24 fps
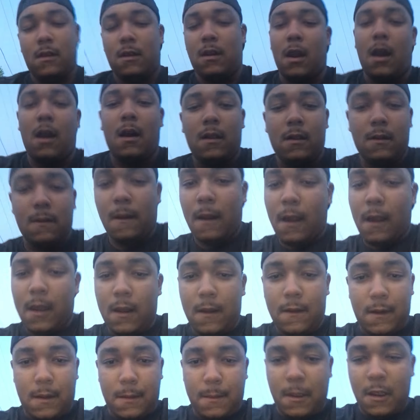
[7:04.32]
call
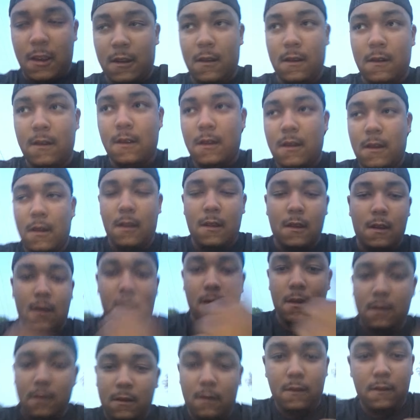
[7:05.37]
around. I mean,
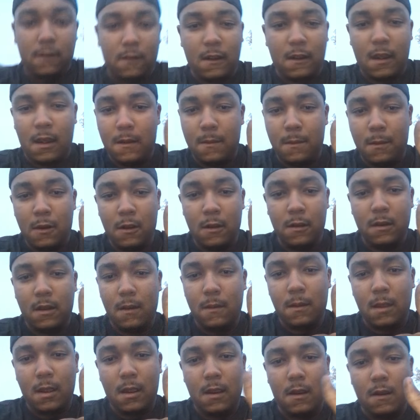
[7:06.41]
Saddlebrook
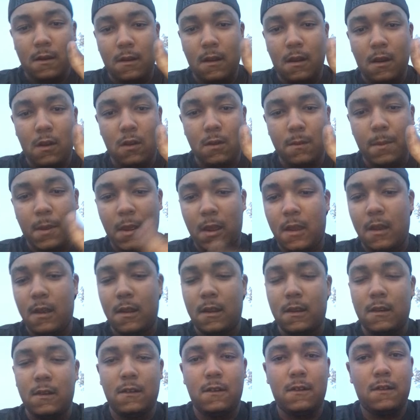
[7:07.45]
Don't Care, Dog
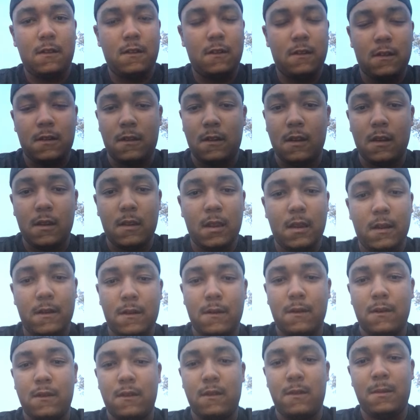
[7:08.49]
Patch, Kentucky
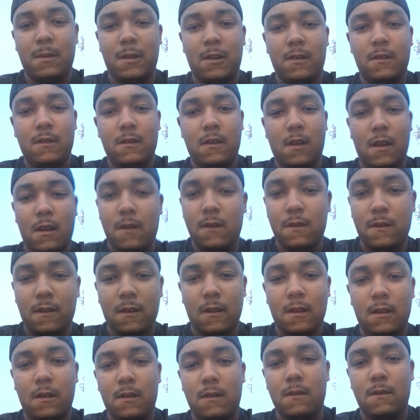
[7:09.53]
Outdoorsman, Kurt
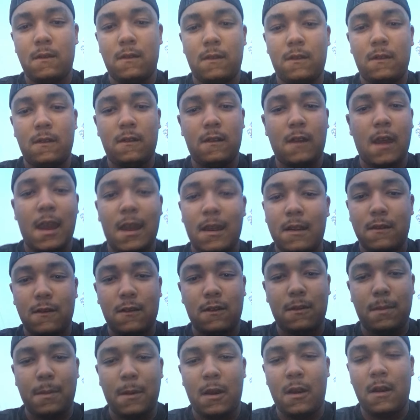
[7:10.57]
Singers, Tackle
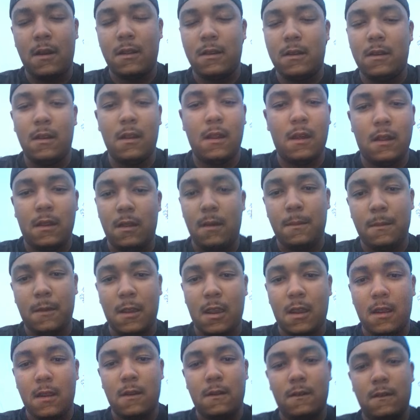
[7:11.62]
Spot, none of them
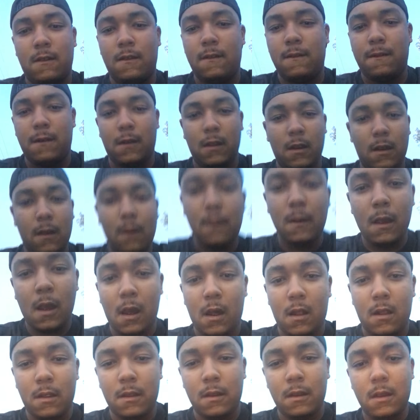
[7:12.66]
cares for you
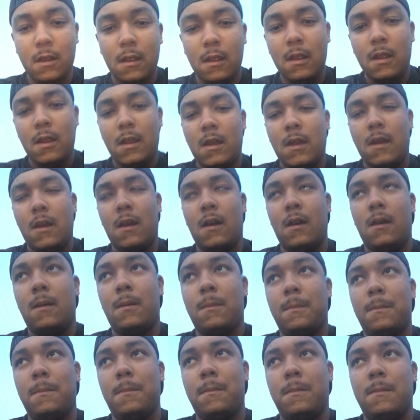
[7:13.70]
calling.
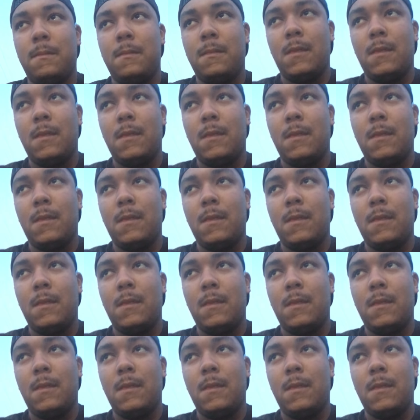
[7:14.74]
Um,